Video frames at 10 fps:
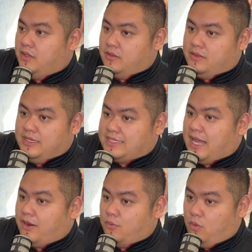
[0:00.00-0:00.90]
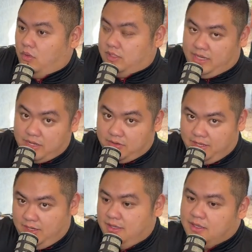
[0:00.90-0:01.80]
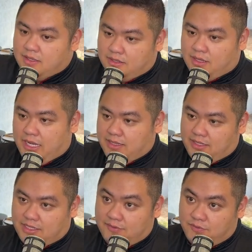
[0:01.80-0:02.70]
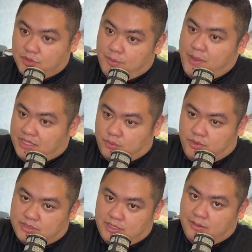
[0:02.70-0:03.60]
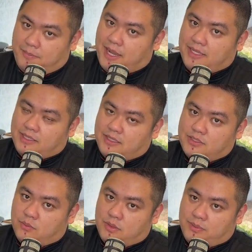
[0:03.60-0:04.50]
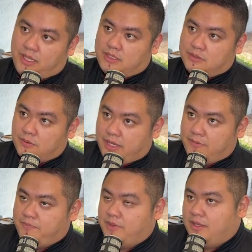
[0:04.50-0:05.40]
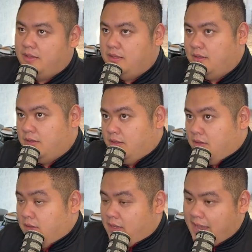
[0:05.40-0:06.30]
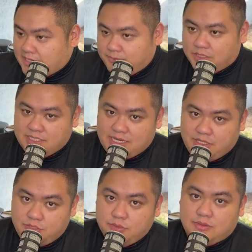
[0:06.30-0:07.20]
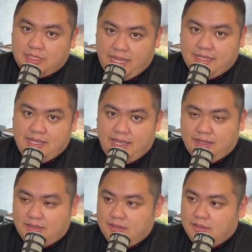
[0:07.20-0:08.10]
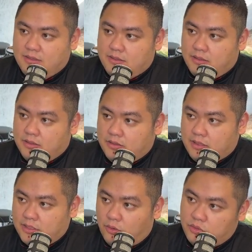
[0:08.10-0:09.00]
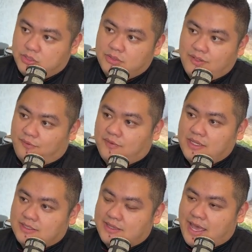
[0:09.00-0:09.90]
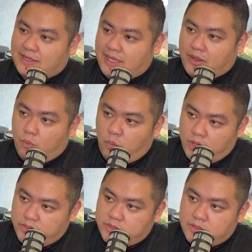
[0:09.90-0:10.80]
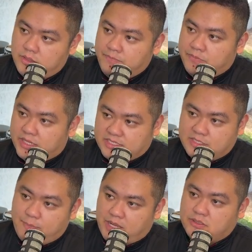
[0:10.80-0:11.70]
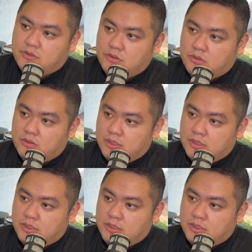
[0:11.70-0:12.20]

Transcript: the entire world and internet and then giving you the best ones and compiling into one place, right? As much as I do like that, it also defeats that like wonder and spectacle